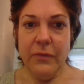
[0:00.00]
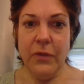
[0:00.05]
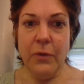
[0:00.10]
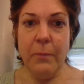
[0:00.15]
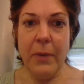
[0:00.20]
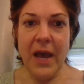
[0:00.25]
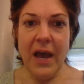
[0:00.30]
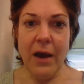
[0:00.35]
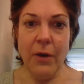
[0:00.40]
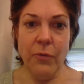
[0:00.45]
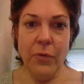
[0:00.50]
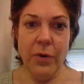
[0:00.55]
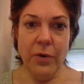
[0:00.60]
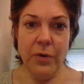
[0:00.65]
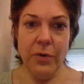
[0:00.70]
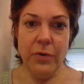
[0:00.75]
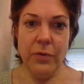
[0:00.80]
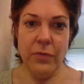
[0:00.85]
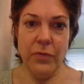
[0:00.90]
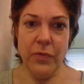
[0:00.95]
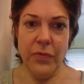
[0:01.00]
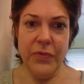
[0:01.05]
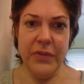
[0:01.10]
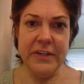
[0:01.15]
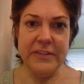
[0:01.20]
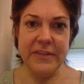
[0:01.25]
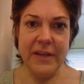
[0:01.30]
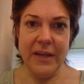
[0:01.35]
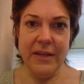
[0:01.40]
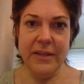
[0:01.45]
the power,
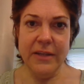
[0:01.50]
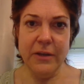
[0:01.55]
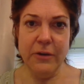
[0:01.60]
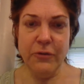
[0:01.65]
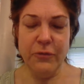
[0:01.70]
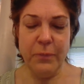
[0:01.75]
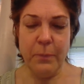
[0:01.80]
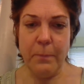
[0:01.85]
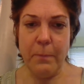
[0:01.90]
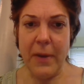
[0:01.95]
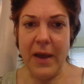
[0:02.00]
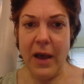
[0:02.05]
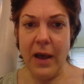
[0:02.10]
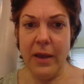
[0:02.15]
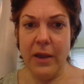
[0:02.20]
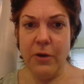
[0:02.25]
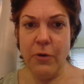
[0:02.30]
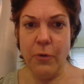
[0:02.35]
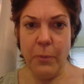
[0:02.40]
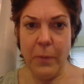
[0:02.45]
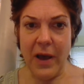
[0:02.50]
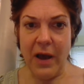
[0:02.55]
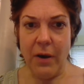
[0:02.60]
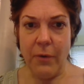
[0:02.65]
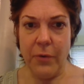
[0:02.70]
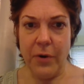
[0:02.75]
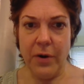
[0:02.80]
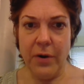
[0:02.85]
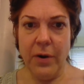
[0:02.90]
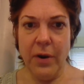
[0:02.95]
this idea of
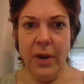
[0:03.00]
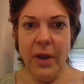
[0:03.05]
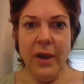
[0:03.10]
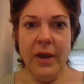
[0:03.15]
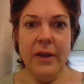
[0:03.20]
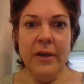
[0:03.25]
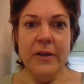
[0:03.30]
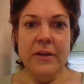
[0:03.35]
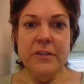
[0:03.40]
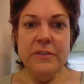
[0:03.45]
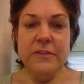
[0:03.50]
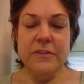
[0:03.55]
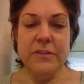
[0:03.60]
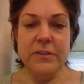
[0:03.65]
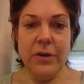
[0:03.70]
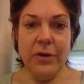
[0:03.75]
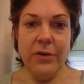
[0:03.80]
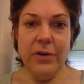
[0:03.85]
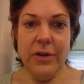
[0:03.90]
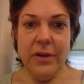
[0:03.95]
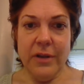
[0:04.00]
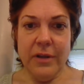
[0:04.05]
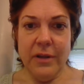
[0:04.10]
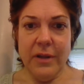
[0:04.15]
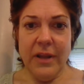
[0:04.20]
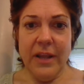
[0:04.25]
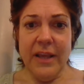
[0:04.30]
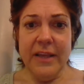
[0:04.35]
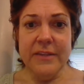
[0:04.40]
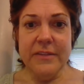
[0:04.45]
biopower started
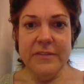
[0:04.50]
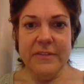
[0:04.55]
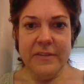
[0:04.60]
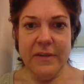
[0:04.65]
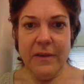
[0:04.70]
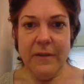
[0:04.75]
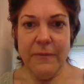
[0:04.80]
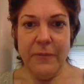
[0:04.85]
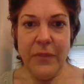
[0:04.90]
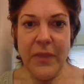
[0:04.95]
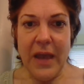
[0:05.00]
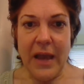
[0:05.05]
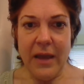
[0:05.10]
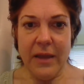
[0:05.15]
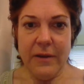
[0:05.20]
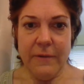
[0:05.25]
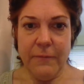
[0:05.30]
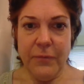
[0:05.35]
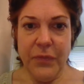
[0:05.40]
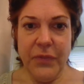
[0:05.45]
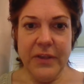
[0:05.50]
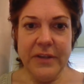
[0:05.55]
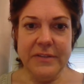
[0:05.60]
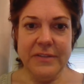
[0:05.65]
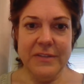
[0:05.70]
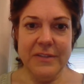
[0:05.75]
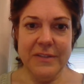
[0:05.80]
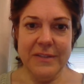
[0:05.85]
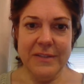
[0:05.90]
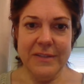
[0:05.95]
is that the
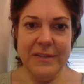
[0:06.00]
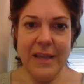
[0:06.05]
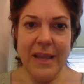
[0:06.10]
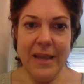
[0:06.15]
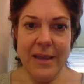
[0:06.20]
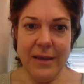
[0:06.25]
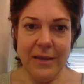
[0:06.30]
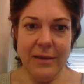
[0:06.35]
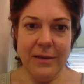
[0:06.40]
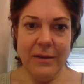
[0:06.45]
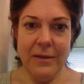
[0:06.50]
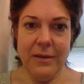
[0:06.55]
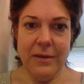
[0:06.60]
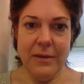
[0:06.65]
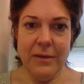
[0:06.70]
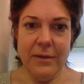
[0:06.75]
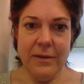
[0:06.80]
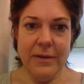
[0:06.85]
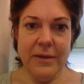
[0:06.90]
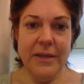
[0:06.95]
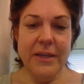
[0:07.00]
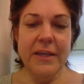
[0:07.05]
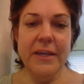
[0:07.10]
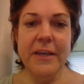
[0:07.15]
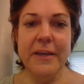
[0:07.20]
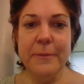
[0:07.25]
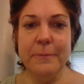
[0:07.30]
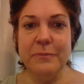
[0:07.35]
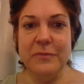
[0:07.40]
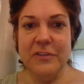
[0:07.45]
state
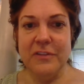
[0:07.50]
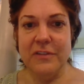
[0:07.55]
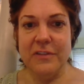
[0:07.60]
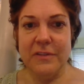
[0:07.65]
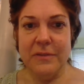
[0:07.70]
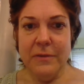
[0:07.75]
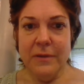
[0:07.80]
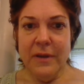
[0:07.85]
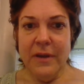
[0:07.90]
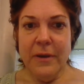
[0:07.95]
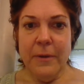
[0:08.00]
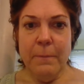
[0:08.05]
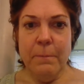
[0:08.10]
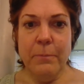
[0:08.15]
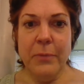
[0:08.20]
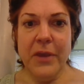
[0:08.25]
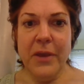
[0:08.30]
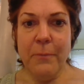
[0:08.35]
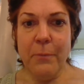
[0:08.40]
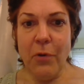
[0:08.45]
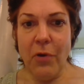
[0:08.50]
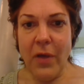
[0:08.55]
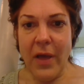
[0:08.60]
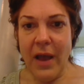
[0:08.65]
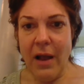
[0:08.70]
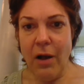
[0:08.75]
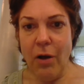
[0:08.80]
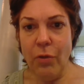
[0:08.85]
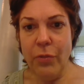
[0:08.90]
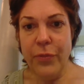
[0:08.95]
keeps people
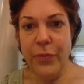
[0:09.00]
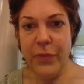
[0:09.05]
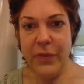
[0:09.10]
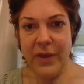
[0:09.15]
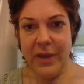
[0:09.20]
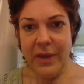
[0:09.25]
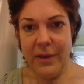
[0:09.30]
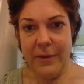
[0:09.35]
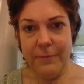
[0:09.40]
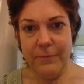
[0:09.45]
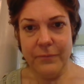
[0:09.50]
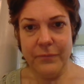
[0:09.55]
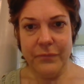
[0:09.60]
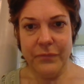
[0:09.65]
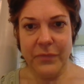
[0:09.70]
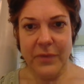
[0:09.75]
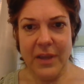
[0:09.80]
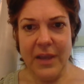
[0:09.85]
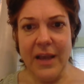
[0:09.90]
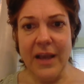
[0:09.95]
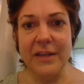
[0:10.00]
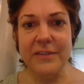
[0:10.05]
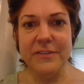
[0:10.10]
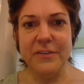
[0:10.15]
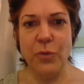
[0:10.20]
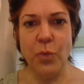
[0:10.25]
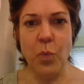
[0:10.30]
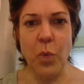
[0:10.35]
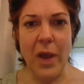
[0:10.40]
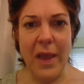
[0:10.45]
healthy as
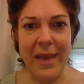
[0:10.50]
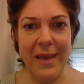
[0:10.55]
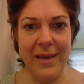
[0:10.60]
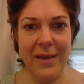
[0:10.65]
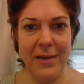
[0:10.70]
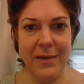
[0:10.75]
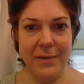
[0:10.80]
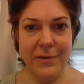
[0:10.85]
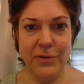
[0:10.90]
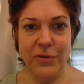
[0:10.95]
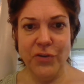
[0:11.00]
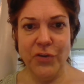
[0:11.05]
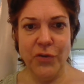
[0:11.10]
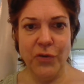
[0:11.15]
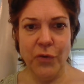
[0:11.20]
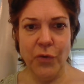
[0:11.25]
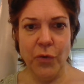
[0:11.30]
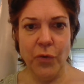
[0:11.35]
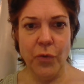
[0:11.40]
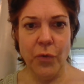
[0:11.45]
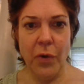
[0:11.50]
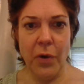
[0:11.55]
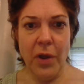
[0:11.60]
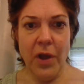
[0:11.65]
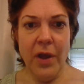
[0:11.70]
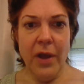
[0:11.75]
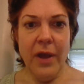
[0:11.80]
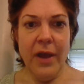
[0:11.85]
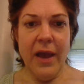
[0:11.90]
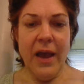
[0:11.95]
a way to
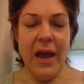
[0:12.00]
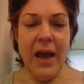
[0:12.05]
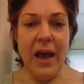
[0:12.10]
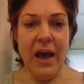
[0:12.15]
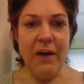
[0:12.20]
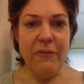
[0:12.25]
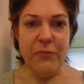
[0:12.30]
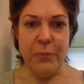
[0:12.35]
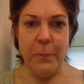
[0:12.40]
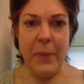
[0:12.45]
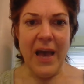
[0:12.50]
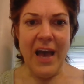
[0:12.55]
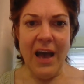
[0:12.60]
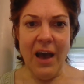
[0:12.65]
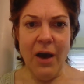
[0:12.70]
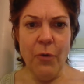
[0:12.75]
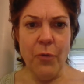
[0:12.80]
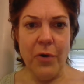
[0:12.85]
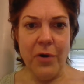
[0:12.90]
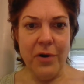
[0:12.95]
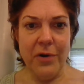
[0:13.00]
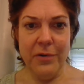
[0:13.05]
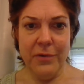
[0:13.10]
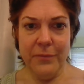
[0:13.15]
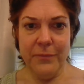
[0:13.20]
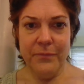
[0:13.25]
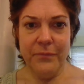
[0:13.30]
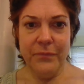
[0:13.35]
have power.